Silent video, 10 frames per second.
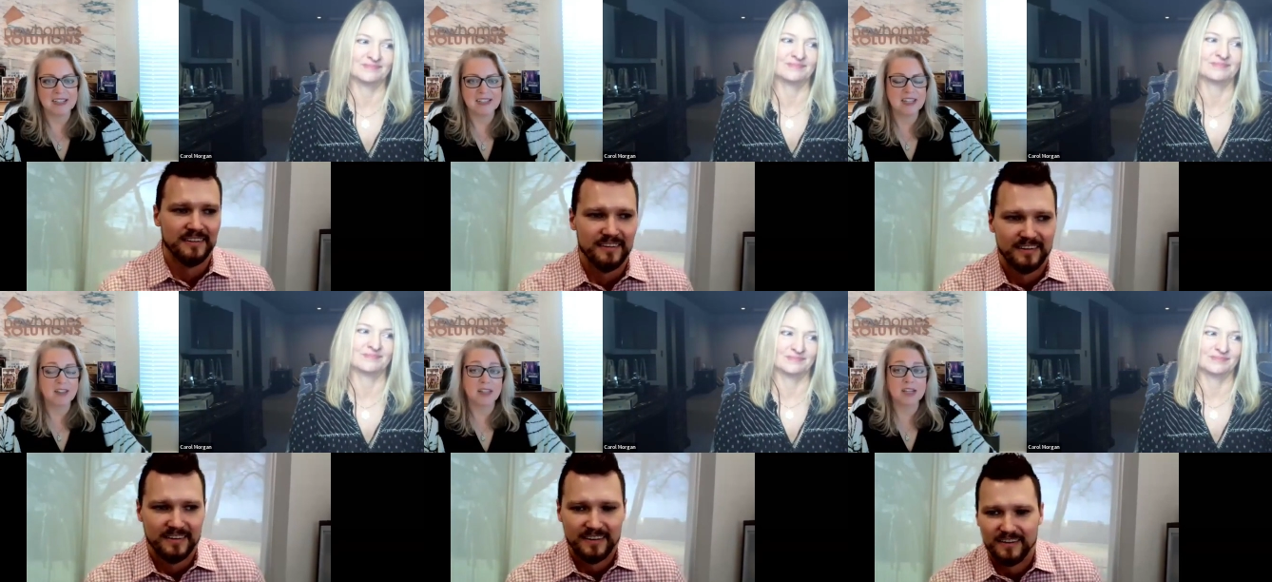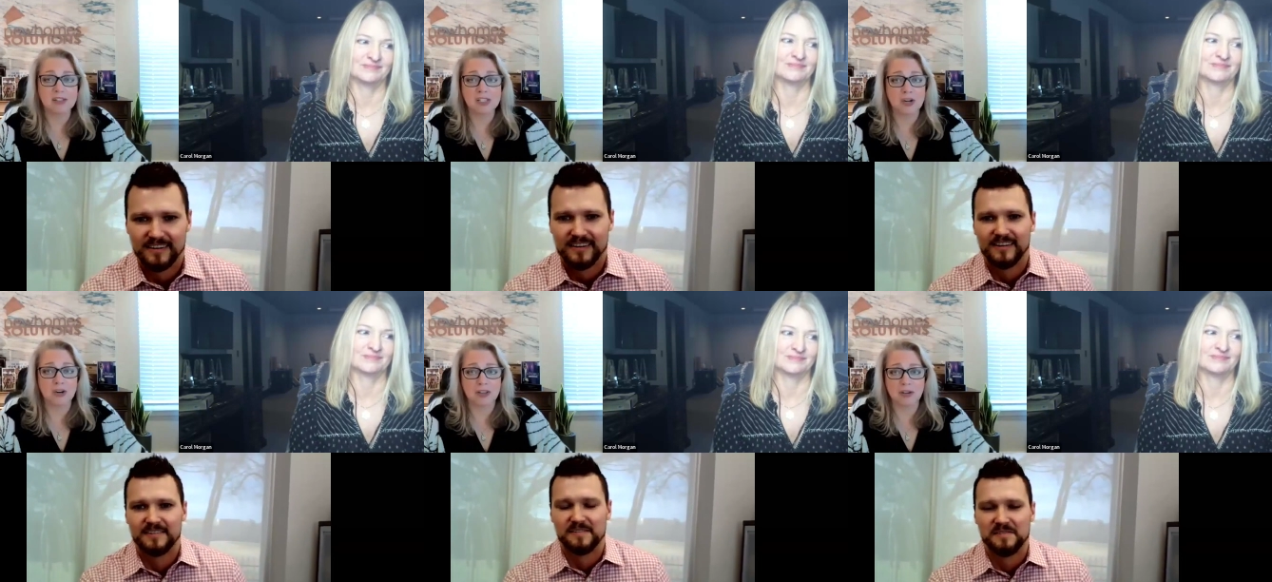Speaker 1: Yeah, because they'll
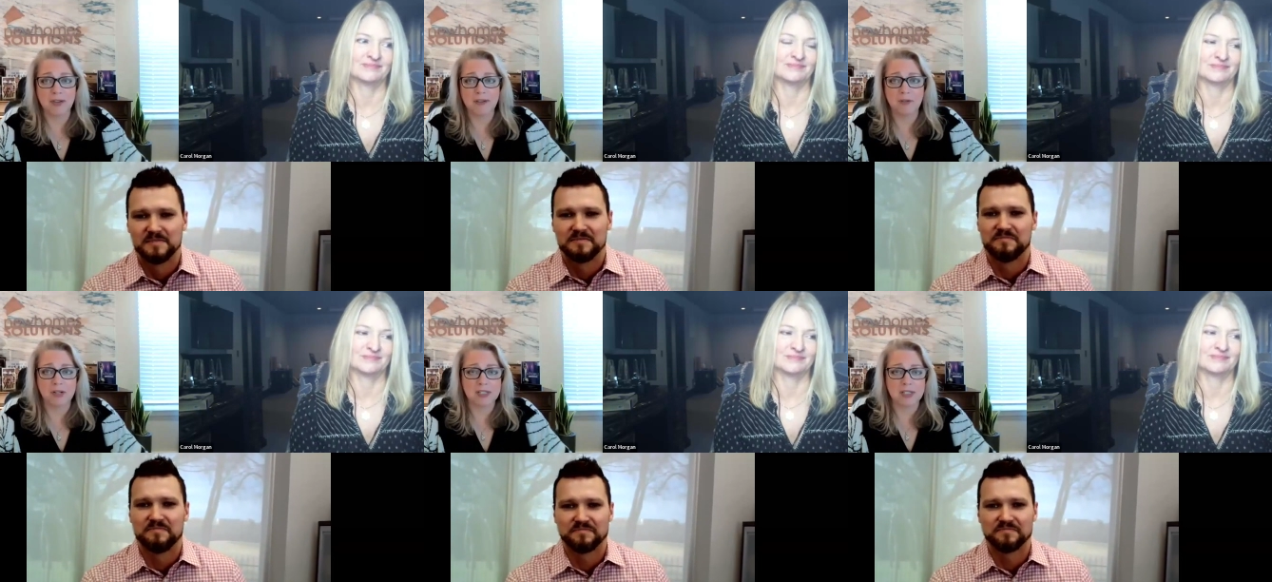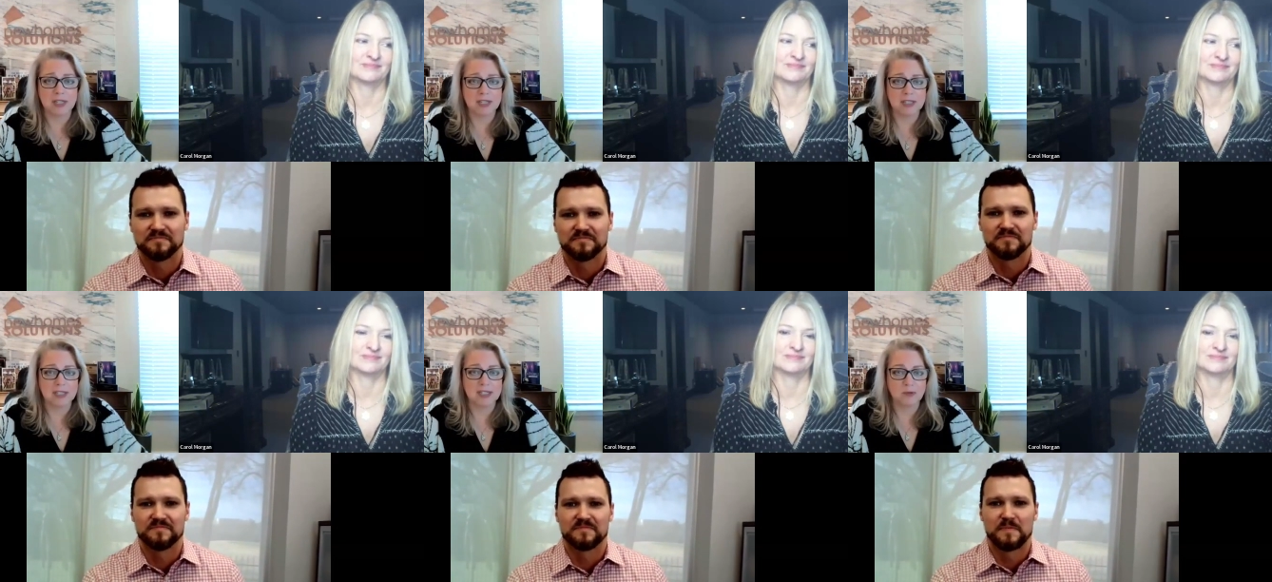just turn on their favorite
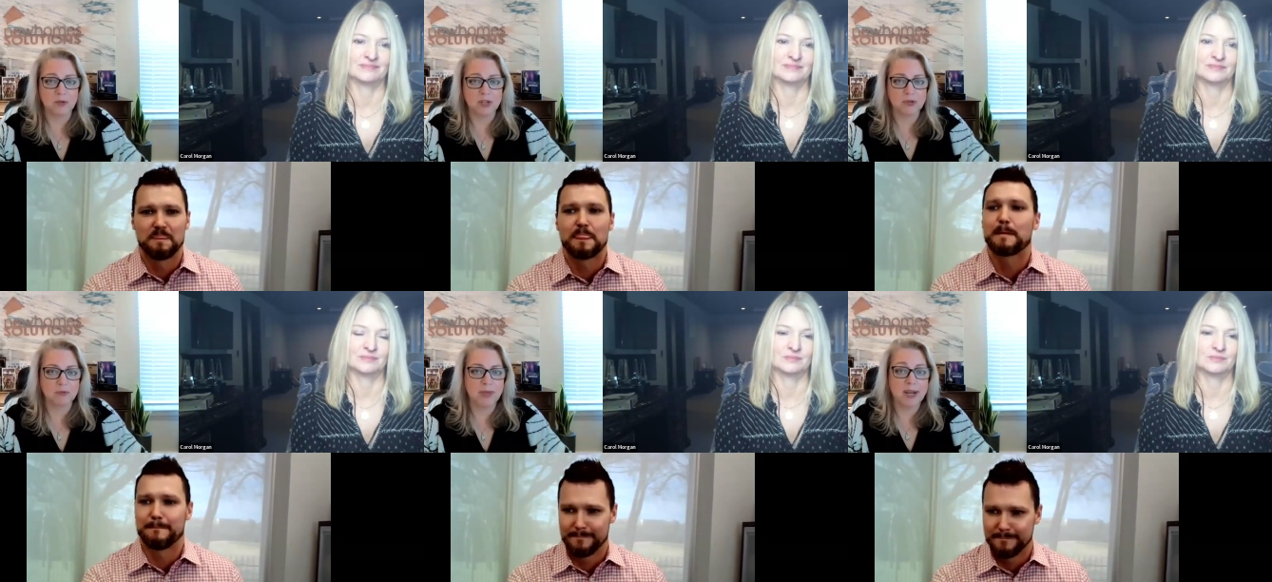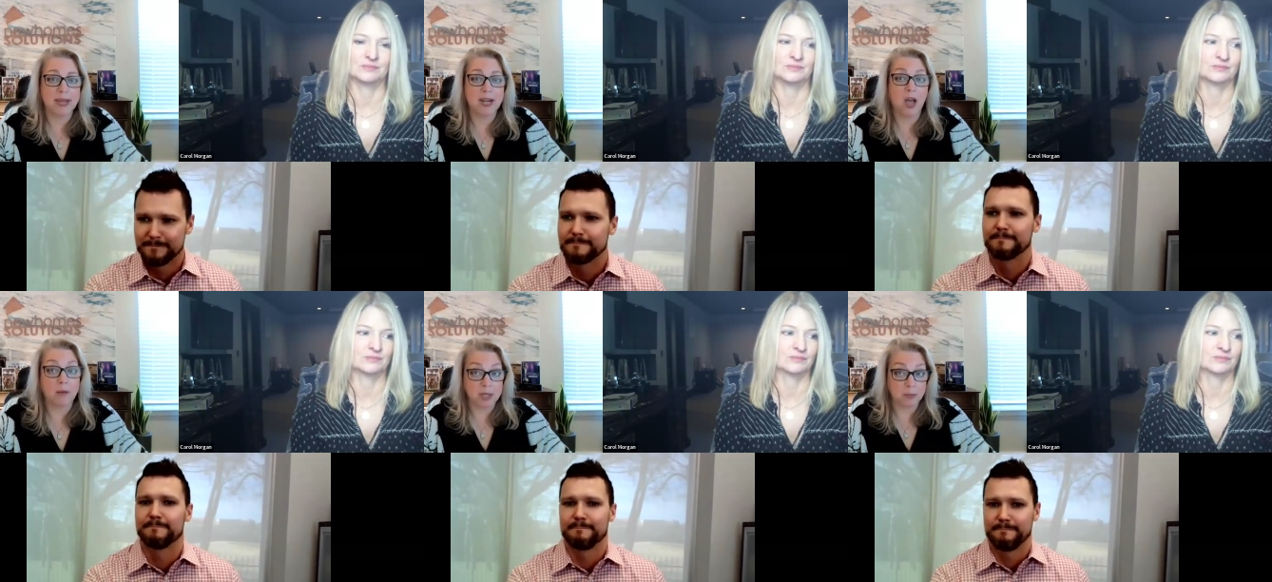uh, list, which may or
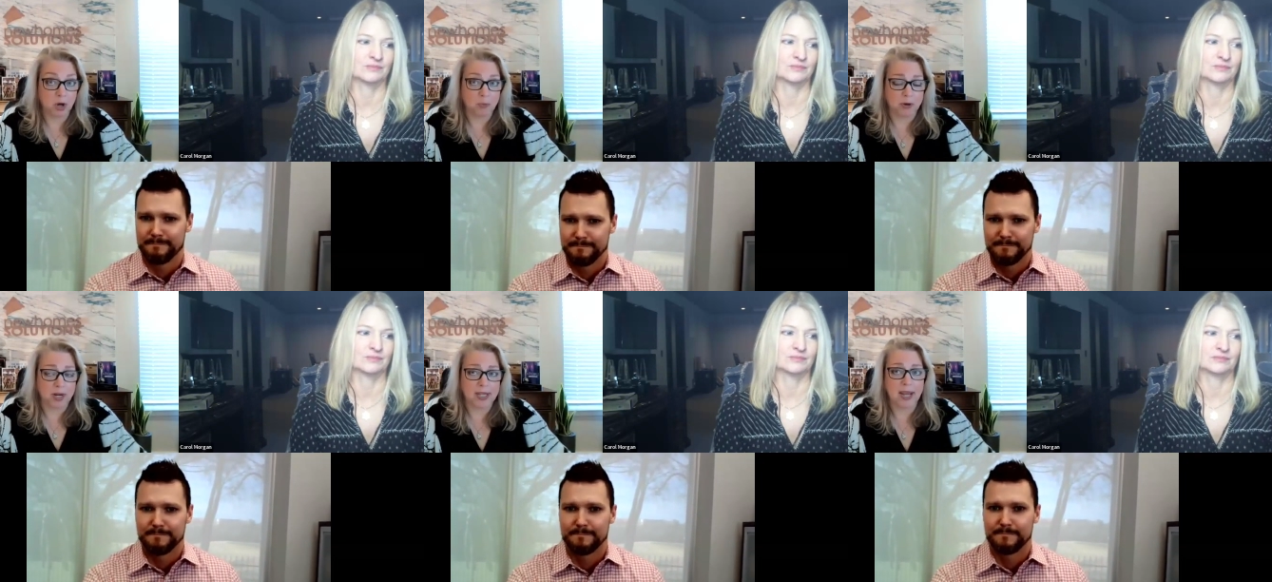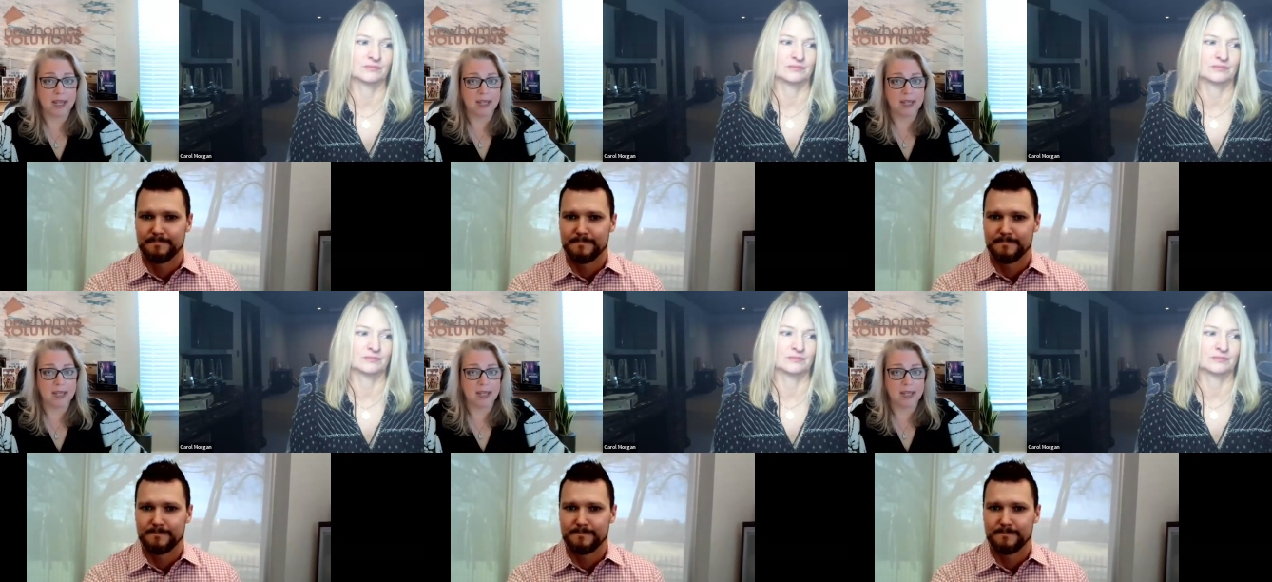may not be appropriate.